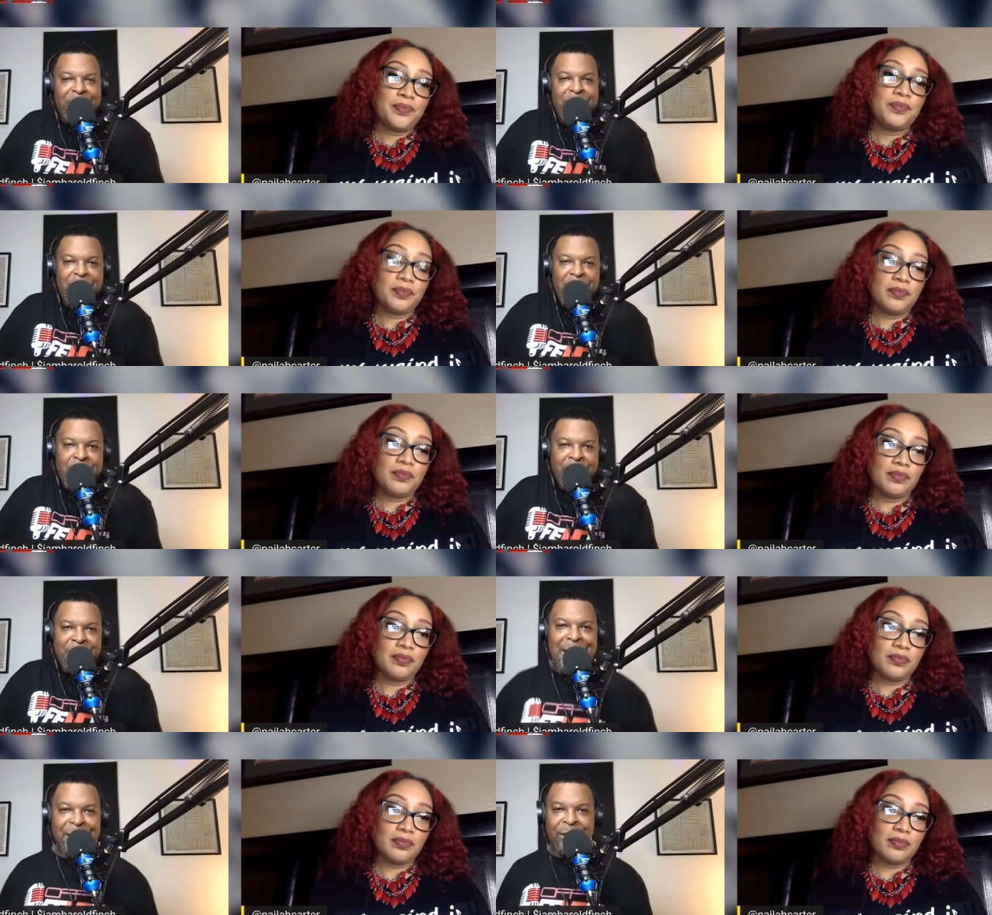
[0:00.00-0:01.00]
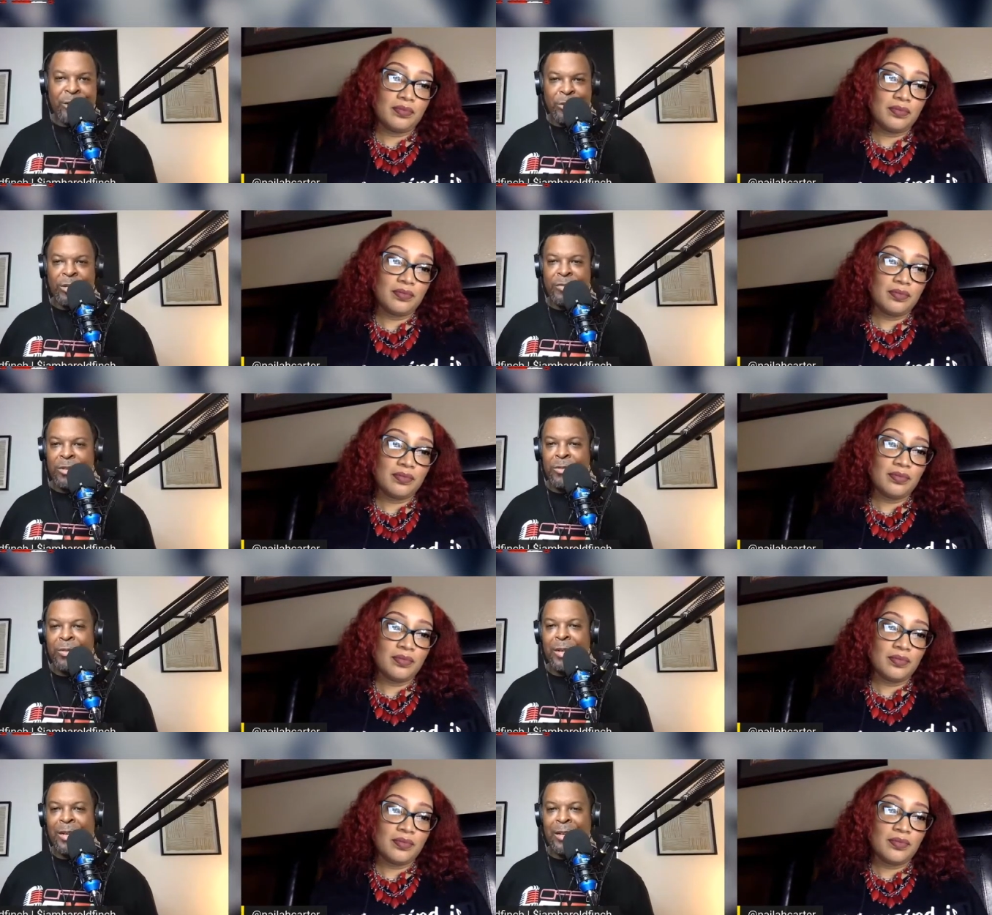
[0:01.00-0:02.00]
Speaker 1: but it's not conducive
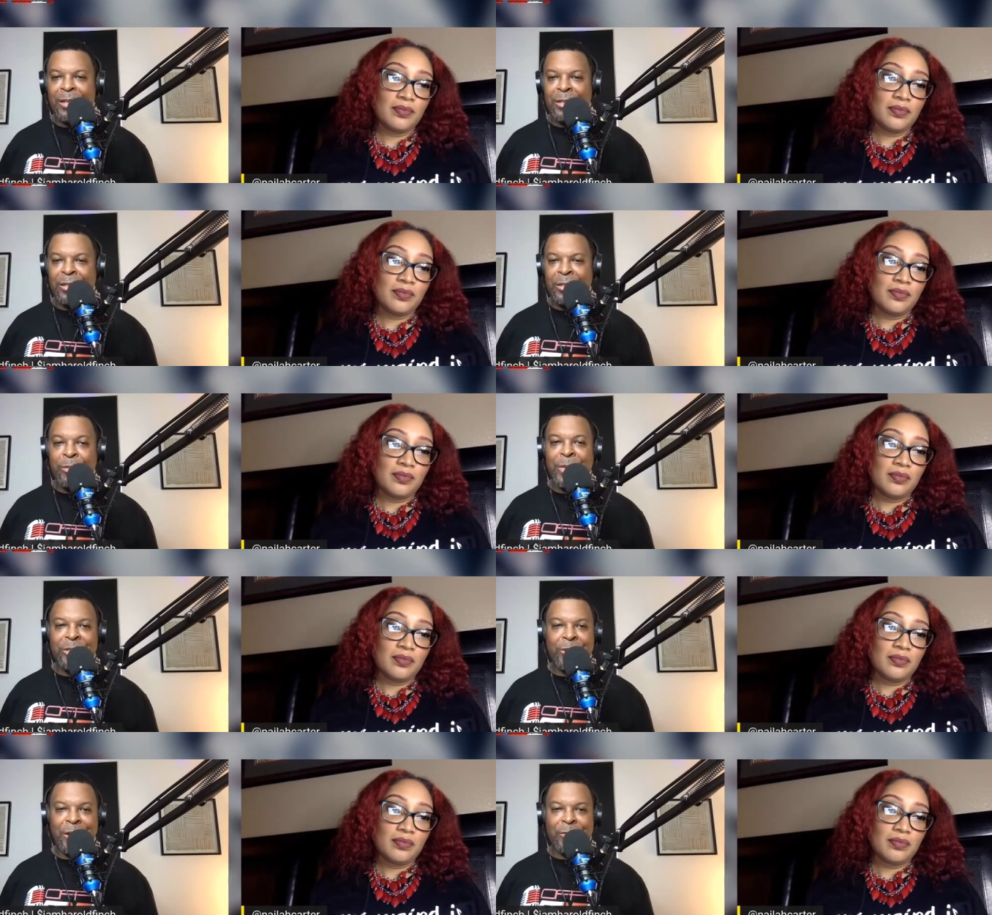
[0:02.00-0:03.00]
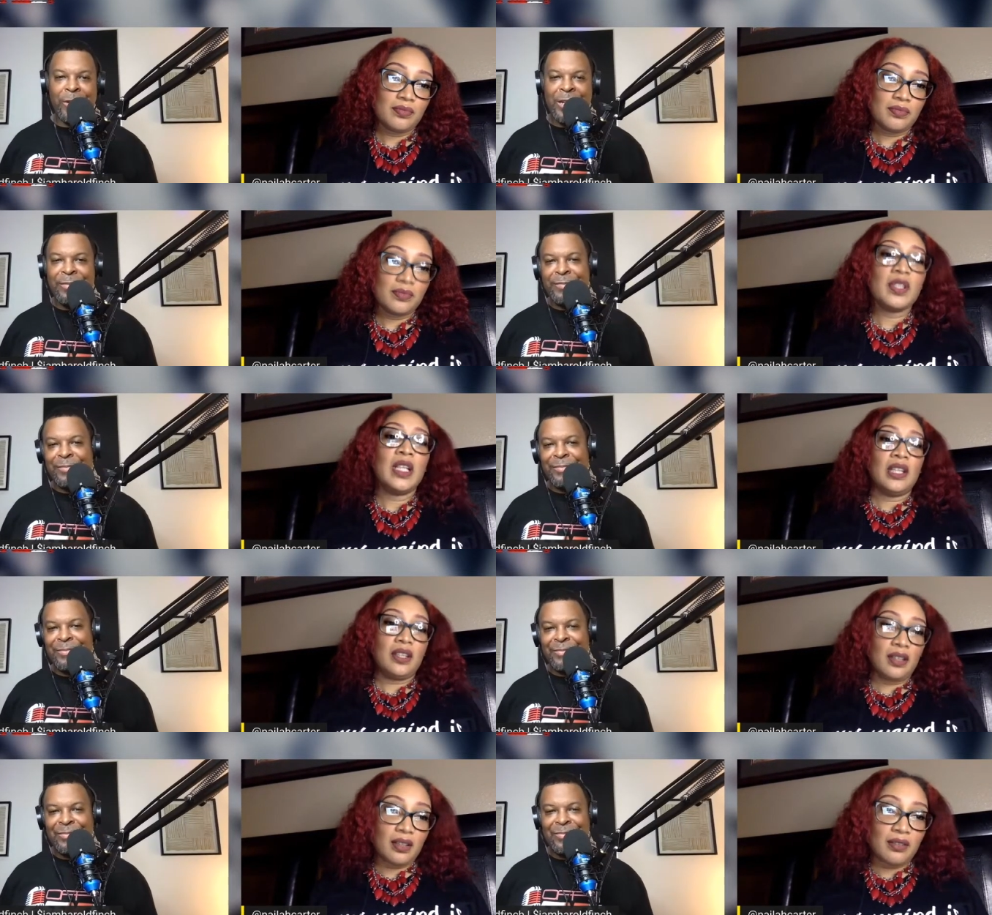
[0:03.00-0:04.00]
to uh, your mental health, right?
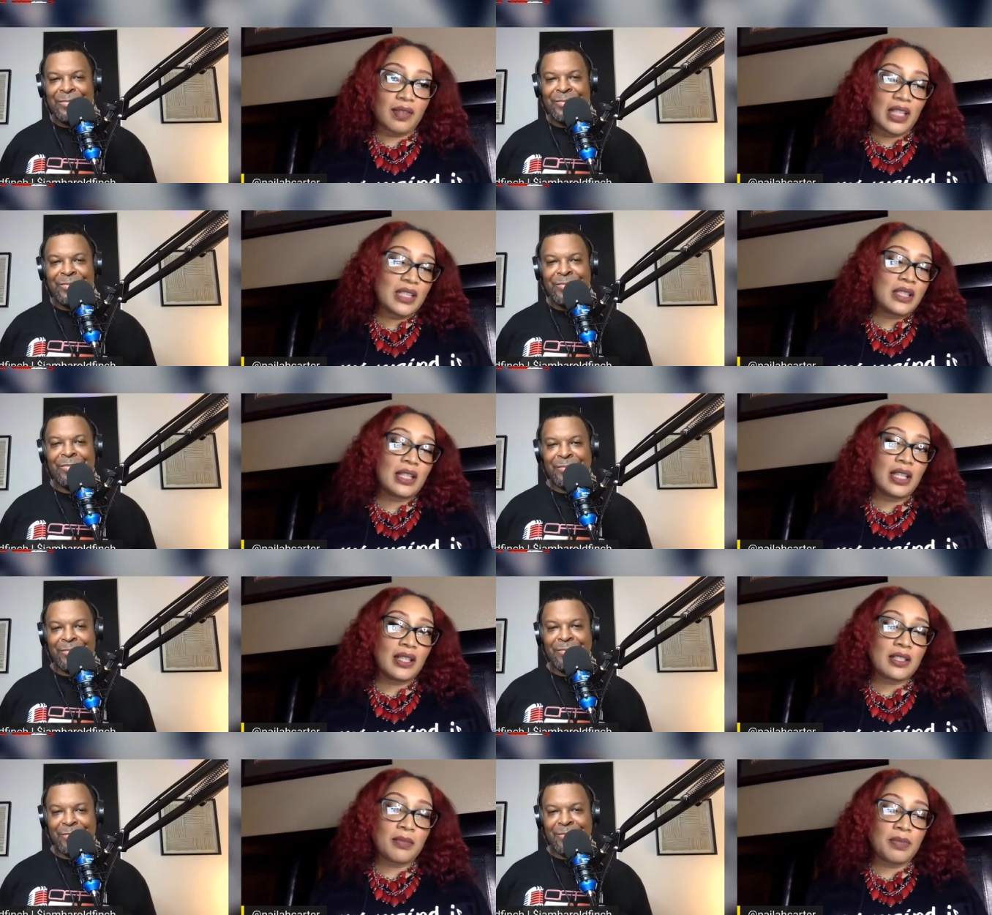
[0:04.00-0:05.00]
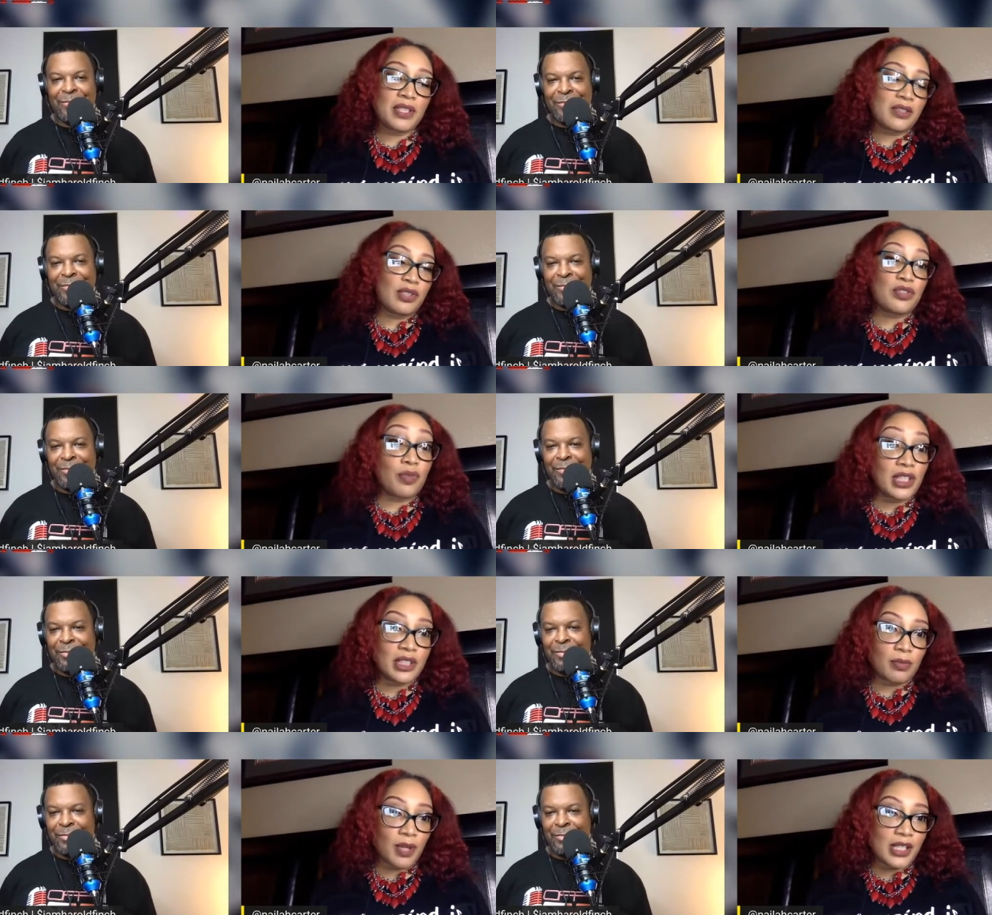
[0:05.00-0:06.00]
Speaker 2: Yeah, and it's again, it's a, it's it's
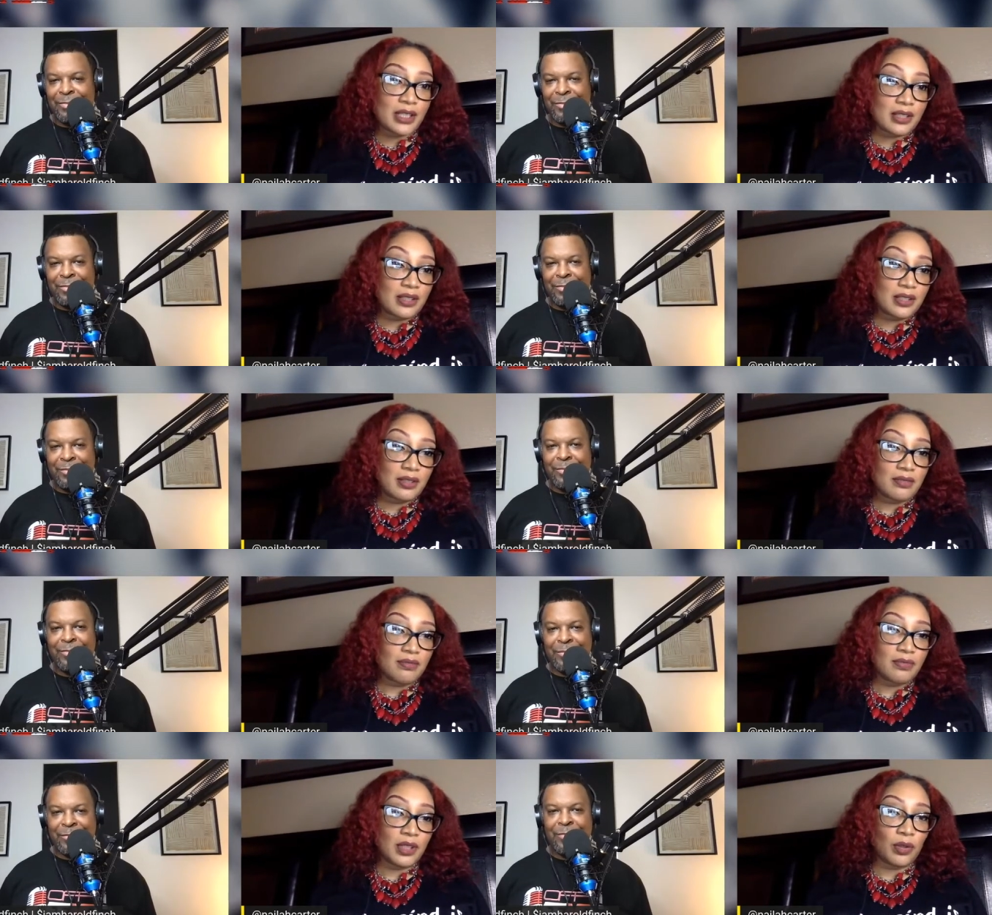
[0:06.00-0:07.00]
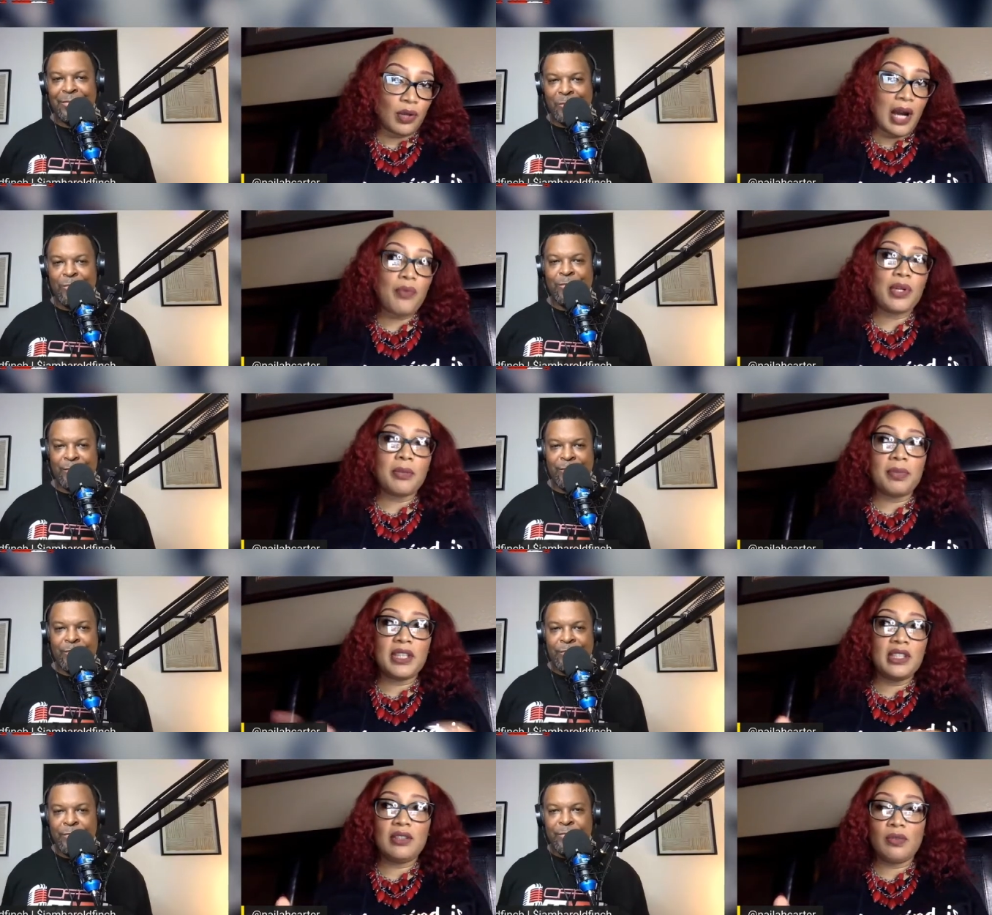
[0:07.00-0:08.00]
rushing the process. You know, I want to
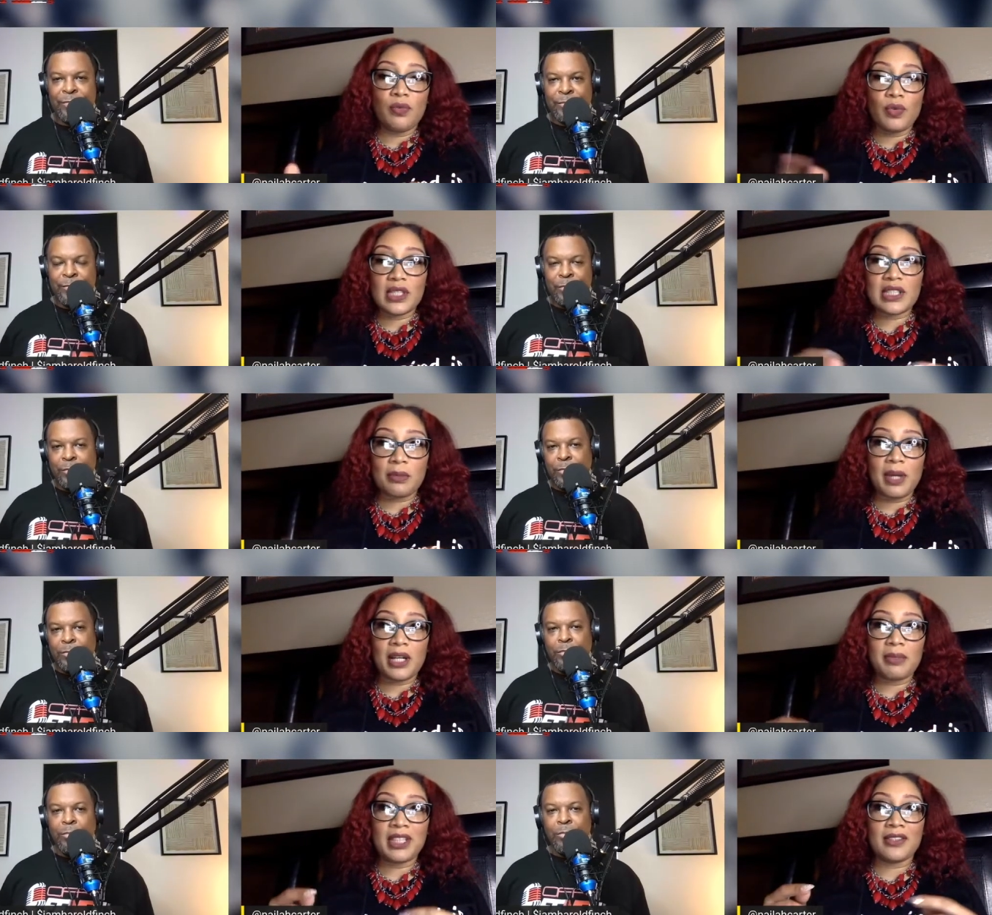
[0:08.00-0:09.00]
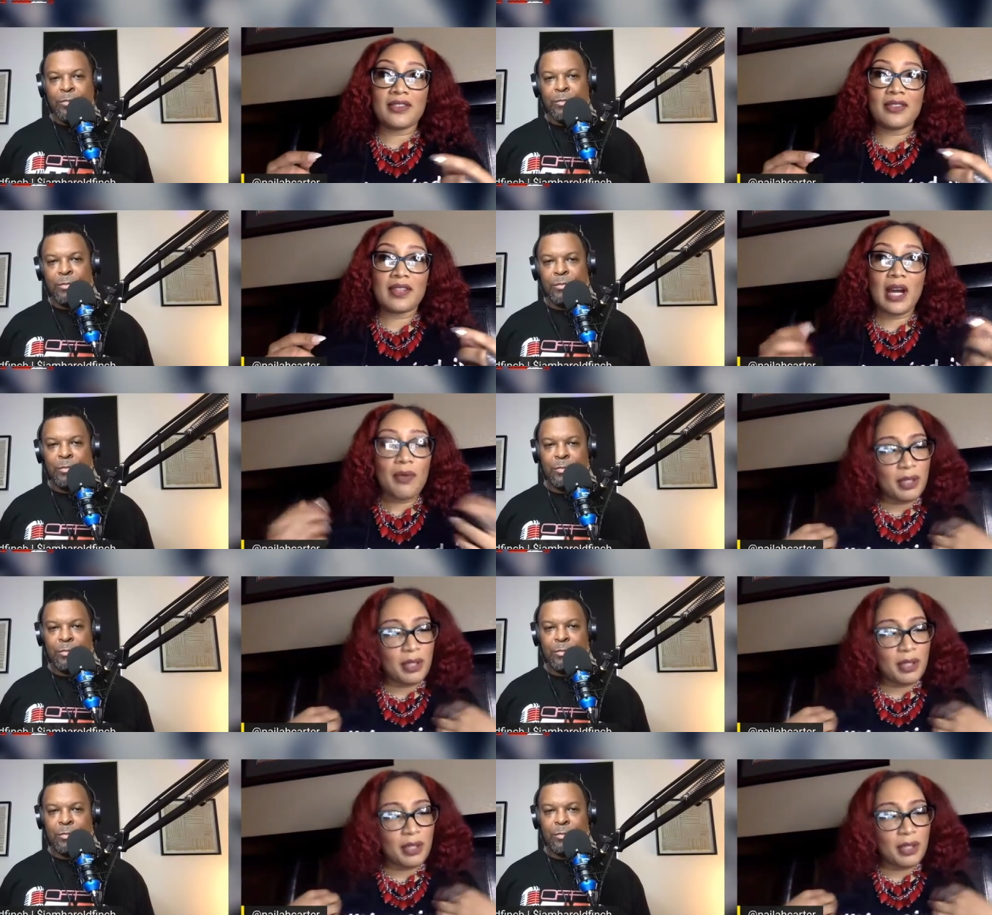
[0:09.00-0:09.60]
be with somebody because I